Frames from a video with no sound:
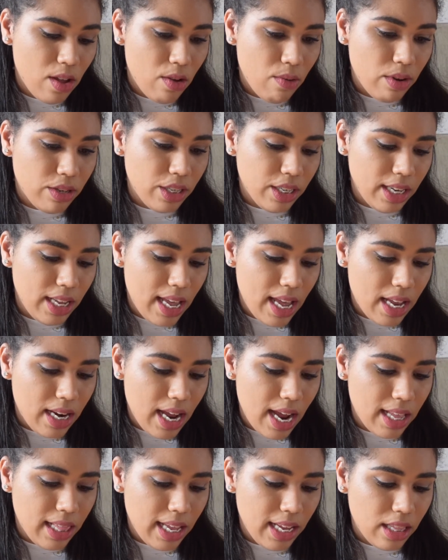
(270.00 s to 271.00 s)
which again,
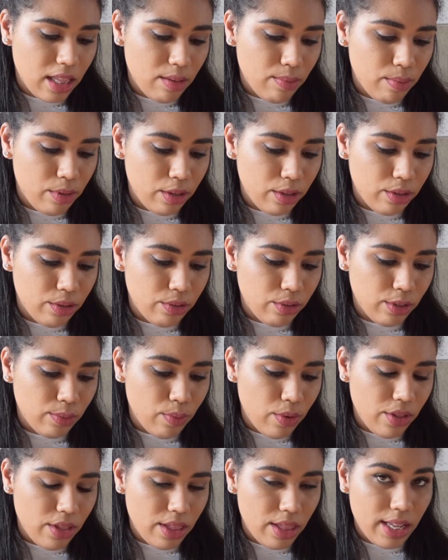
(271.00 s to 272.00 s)
I like the blues
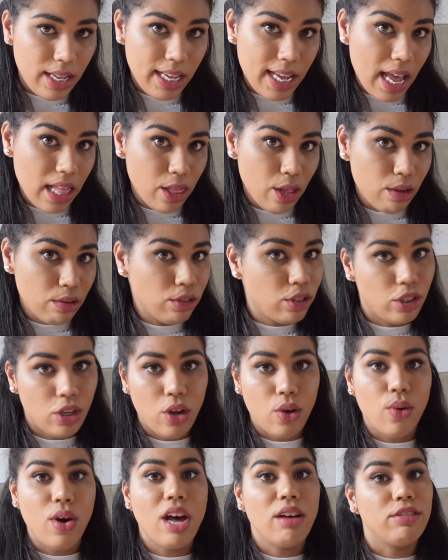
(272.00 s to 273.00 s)
more than the yellow,
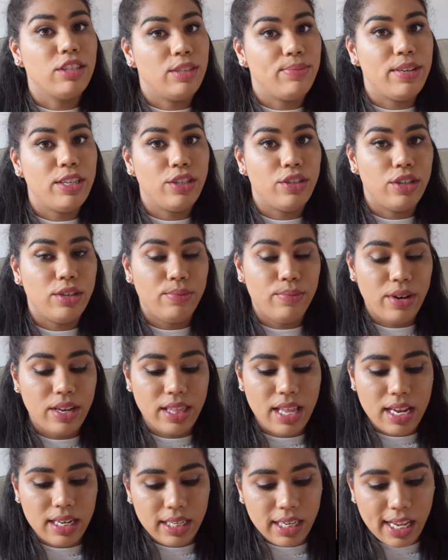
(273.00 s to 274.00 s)
so I always make sure to bring
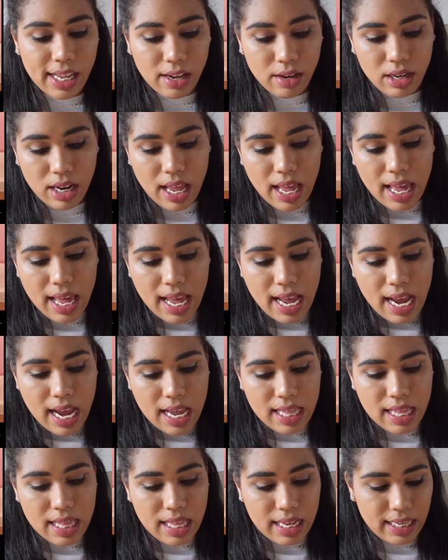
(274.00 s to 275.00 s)
that down.
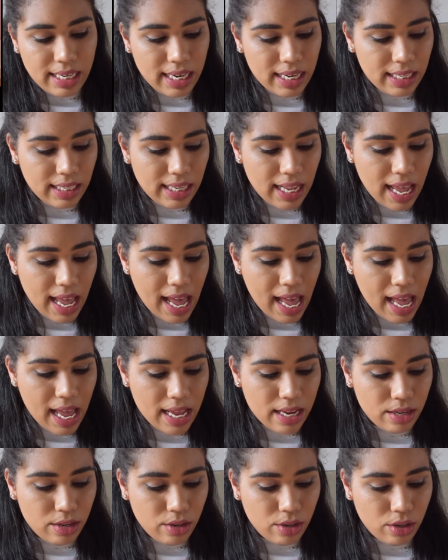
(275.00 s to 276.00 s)
And then the tint
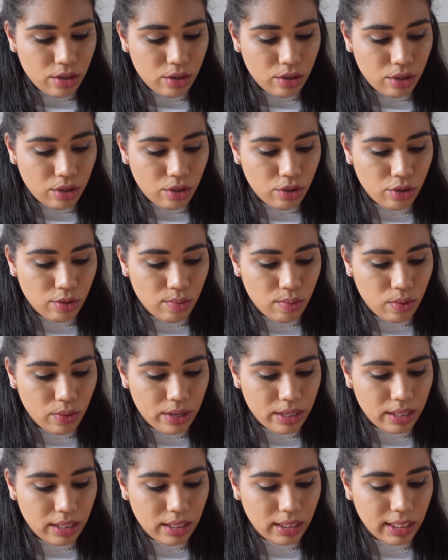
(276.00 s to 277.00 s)
at
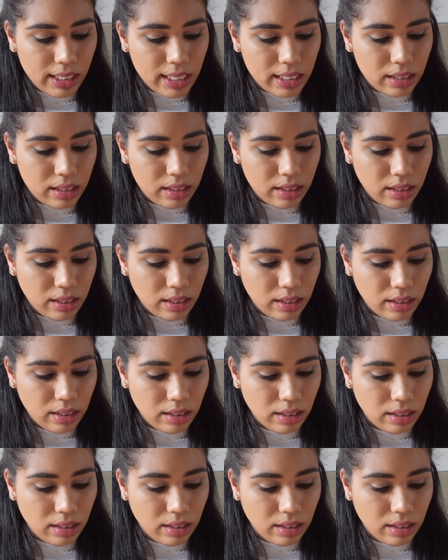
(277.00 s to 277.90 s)
2.6,